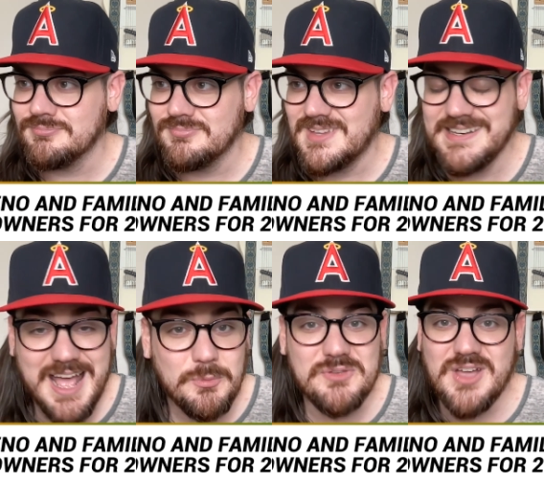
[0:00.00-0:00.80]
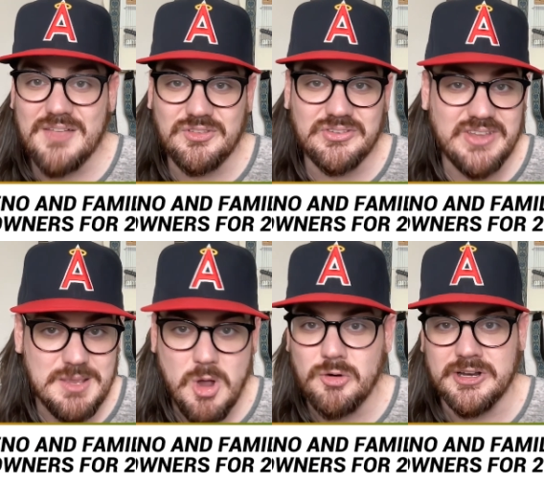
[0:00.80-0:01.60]
And now we've got the same
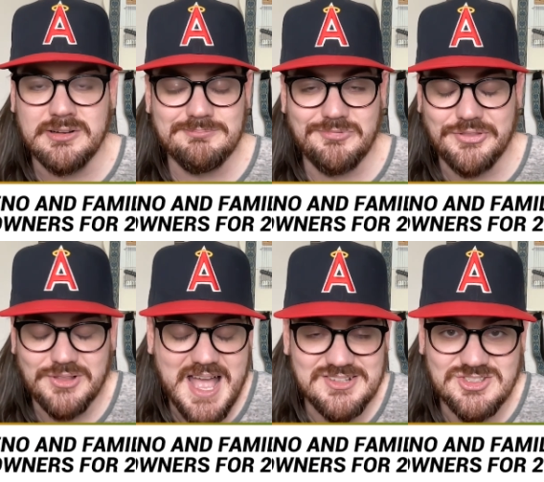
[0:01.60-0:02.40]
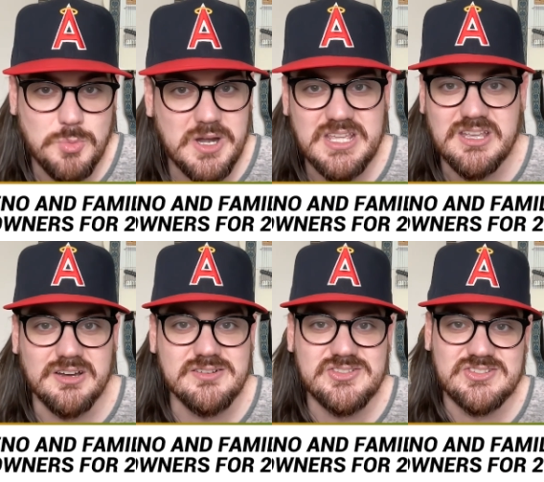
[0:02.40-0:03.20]
owner the last twenty
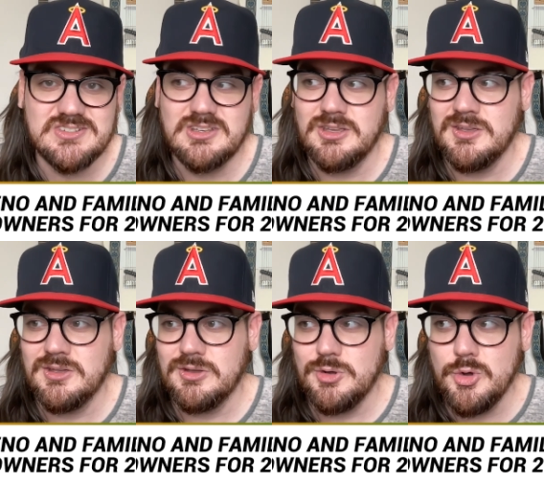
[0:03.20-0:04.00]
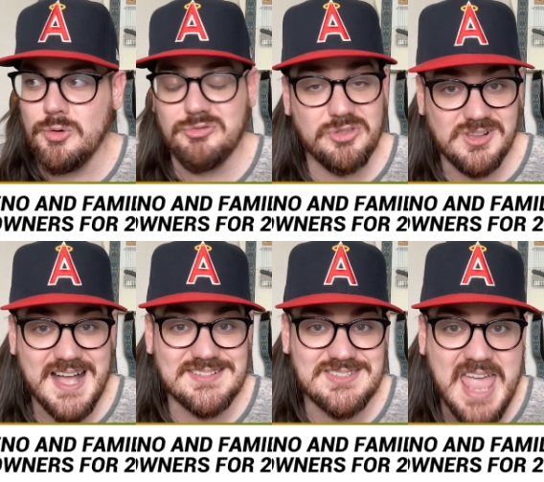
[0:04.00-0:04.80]
years who, for the
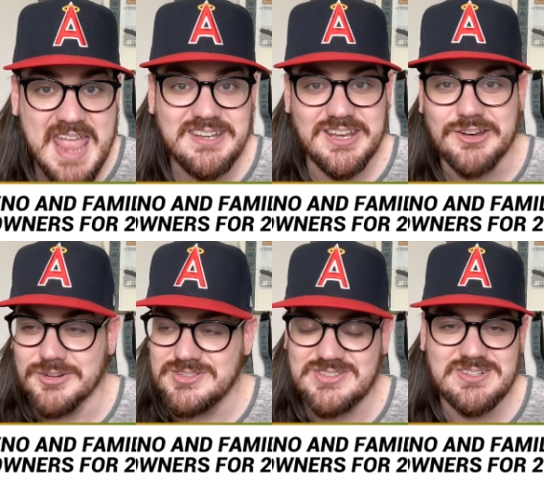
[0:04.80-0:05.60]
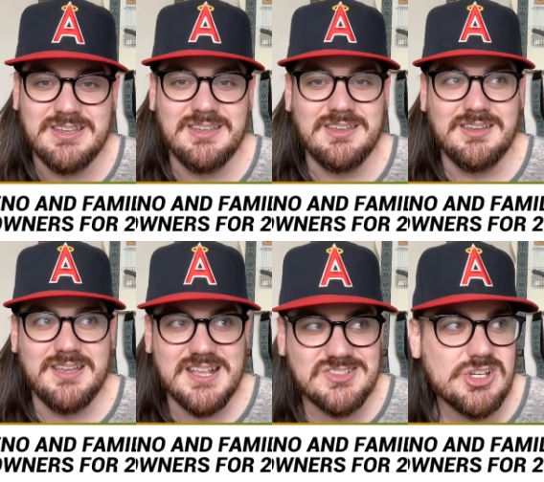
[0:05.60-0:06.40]
last ten years,
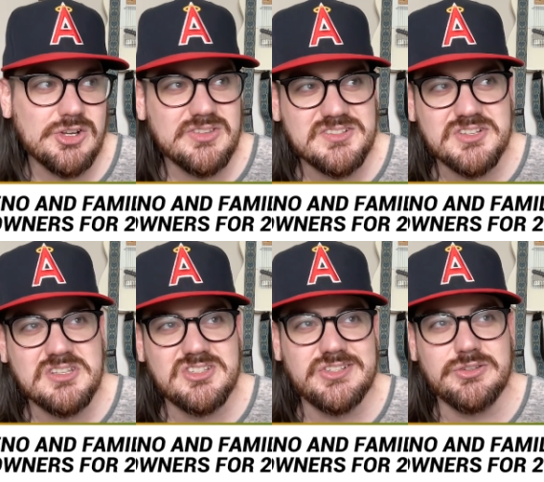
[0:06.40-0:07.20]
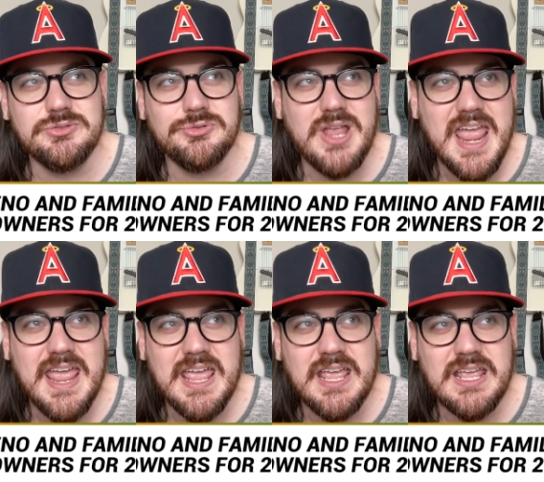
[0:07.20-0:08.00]
has turned this into
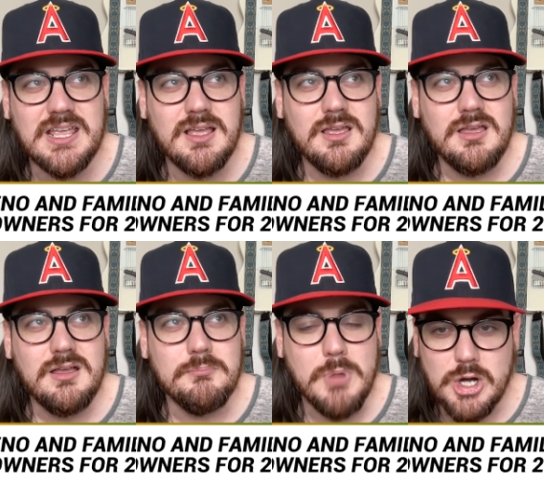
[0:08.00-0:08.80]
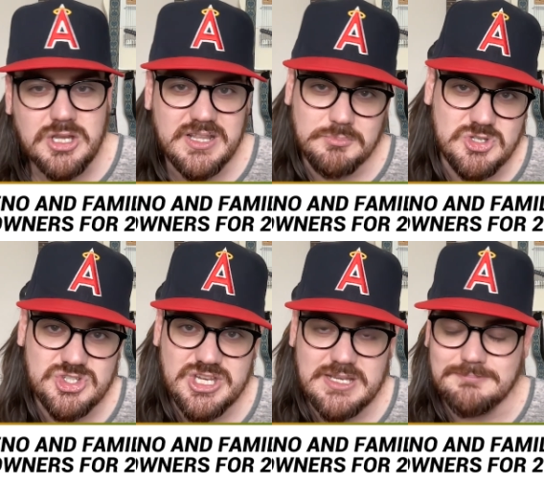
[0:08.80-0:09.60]
a marketing
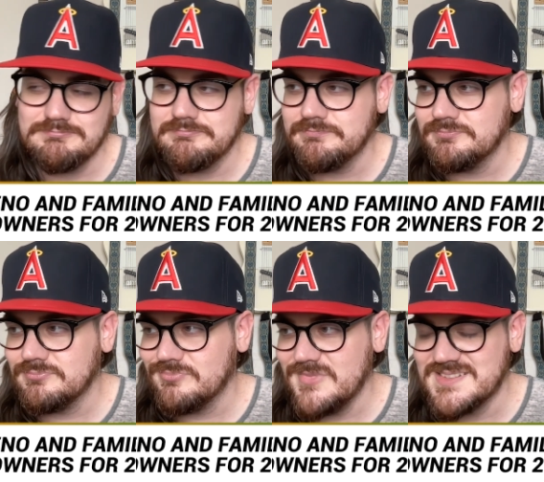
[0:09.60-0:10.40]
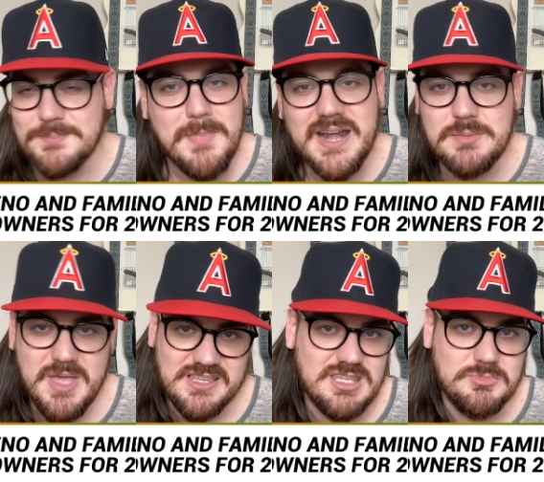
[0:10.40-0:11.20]
machine. It's a
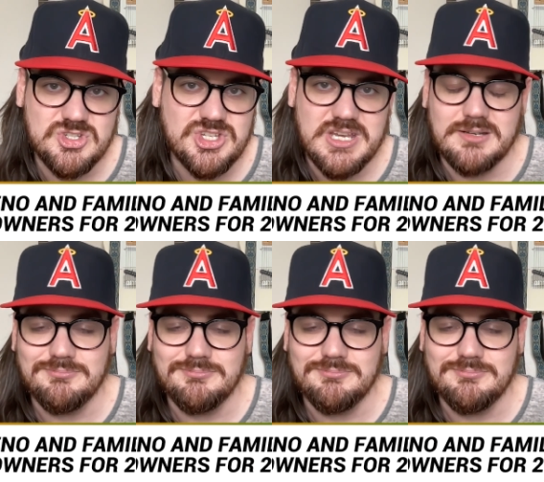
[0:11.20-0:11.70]
money-making machine.